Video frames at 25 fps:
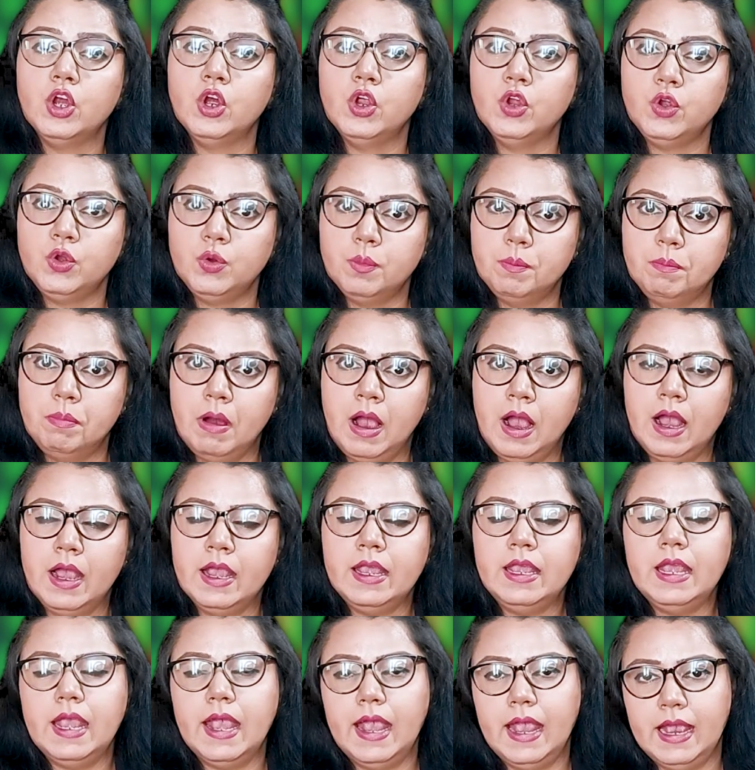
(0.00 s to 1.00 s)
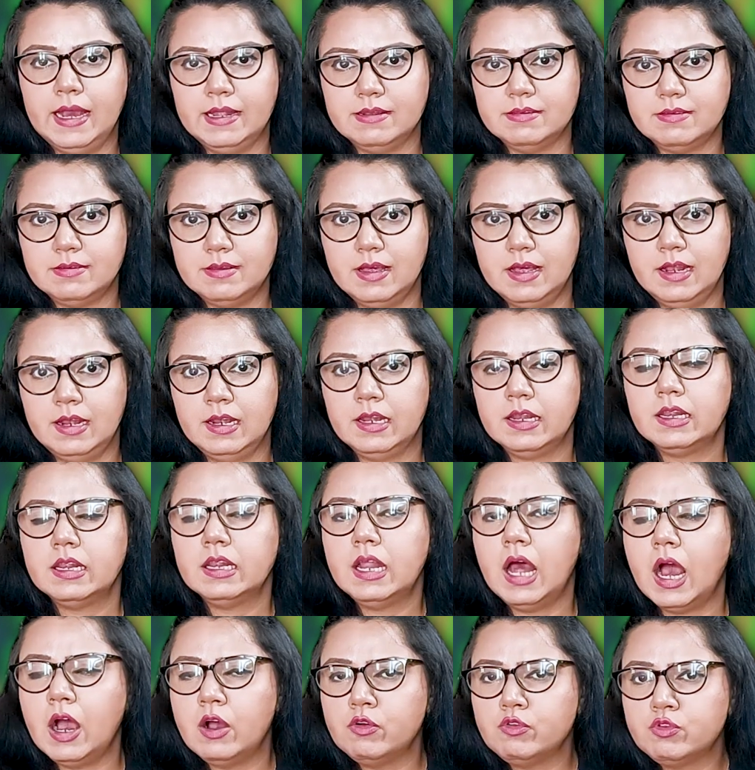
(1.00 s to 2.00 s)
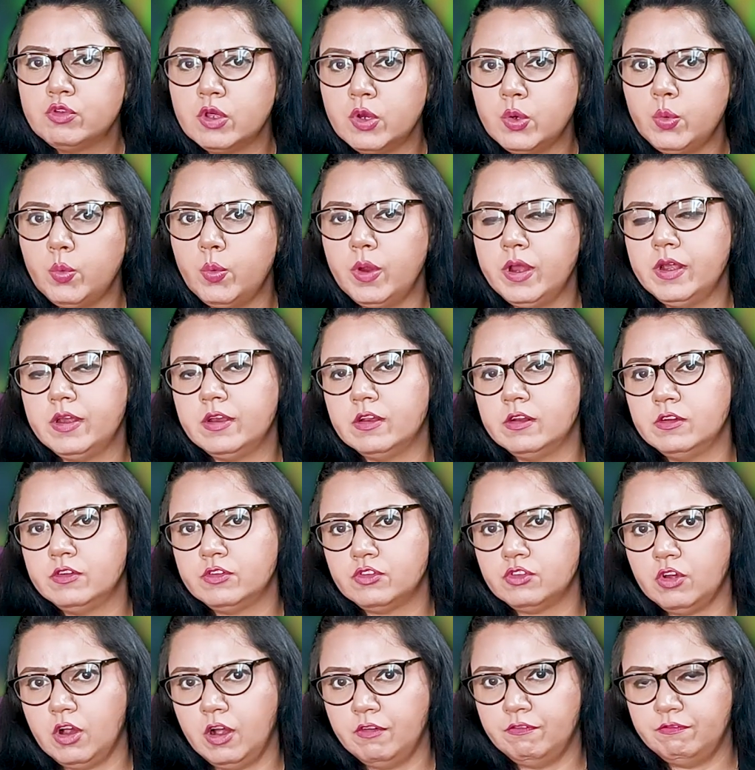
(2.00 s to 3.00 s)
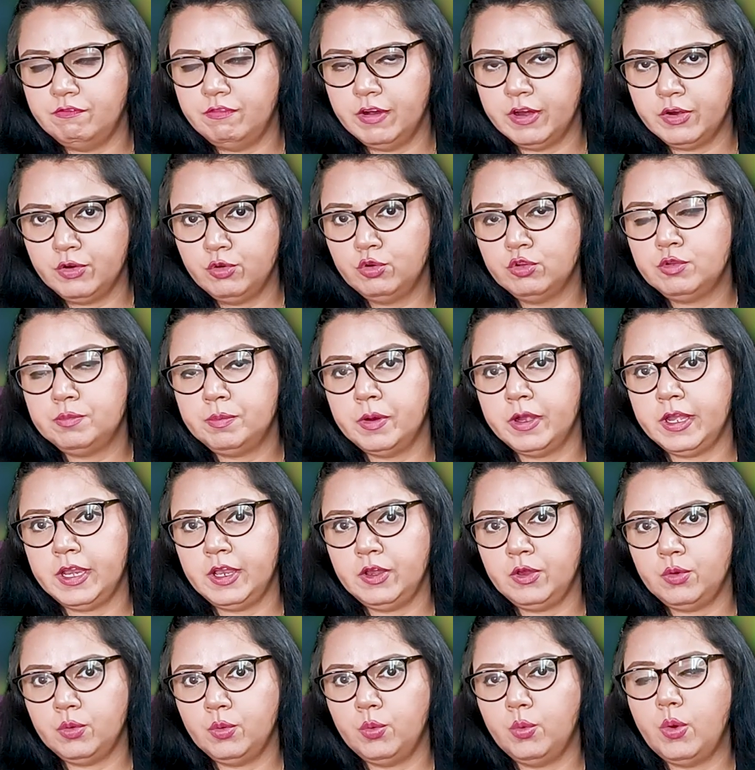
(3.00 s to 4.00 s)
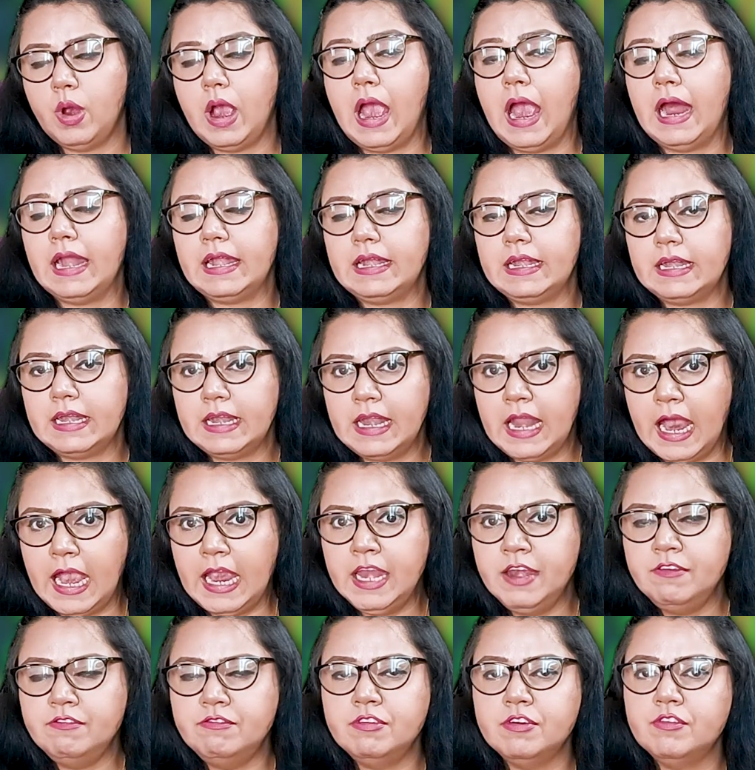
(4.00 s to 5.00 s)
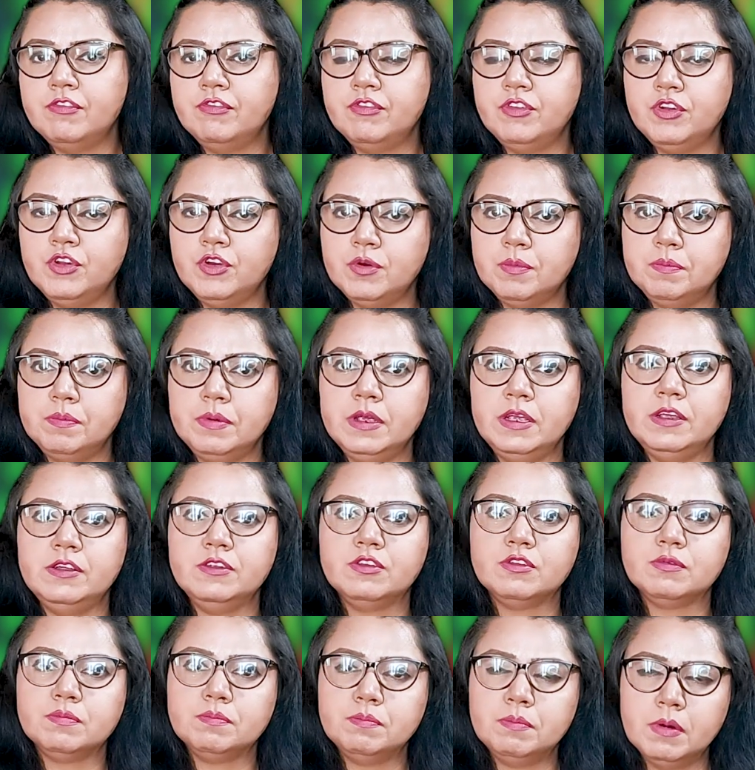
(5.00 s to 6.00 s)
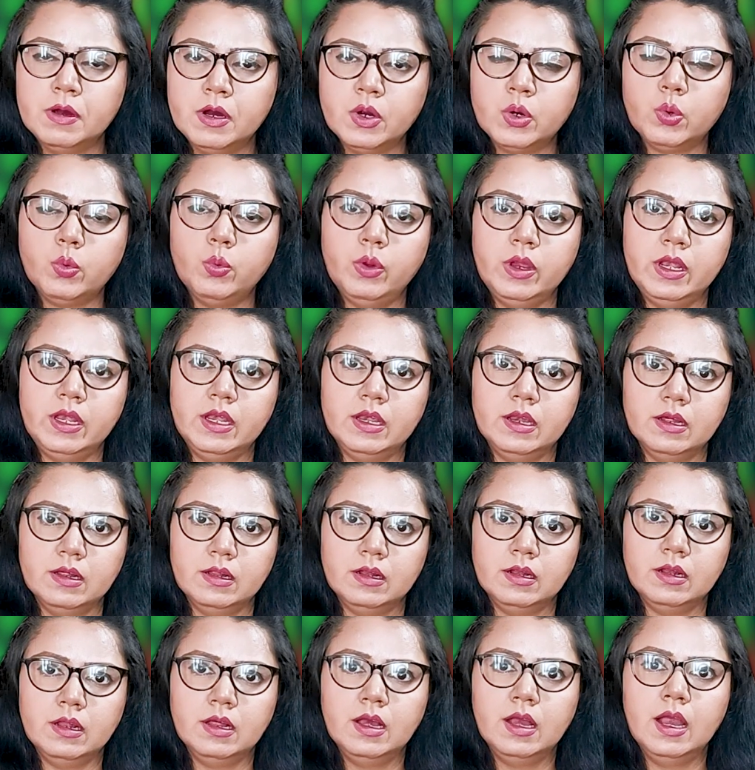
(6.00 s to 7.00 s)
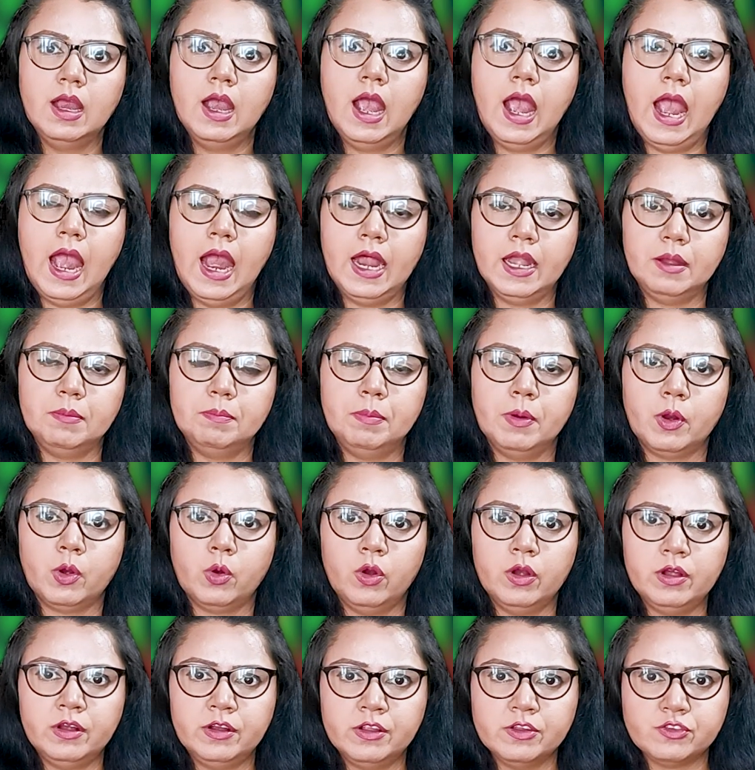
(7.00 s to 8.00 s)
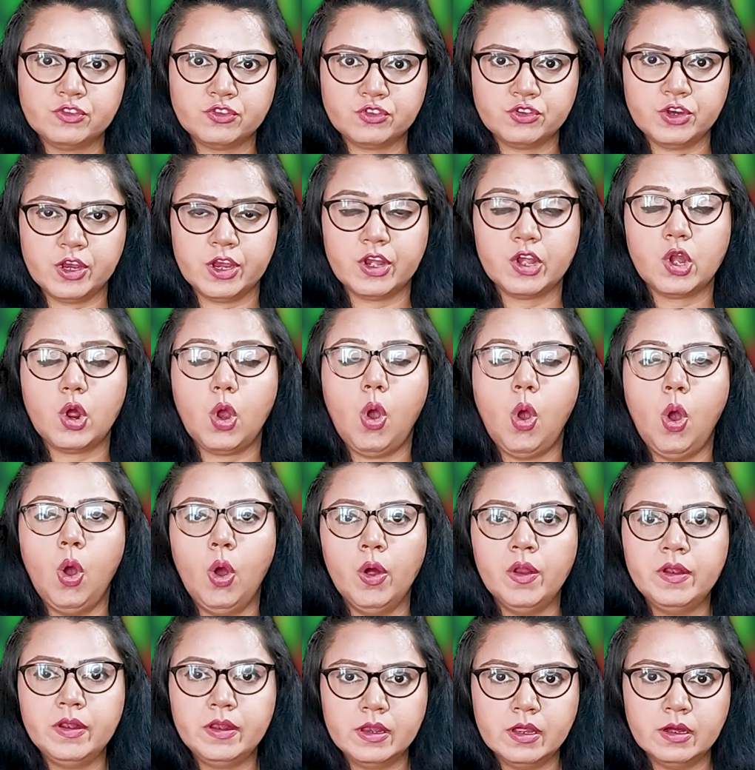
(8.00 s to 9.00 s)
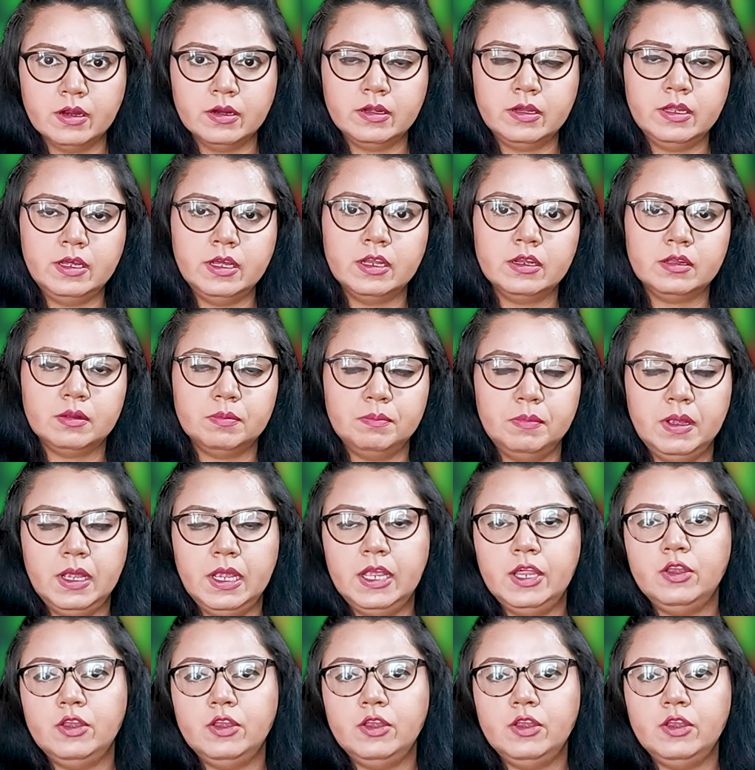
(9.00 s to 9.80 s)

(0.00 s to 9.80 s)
to buy and sell 1,000 quintals of Barot potato at 950 rupees per quintal at Barot district on 30th May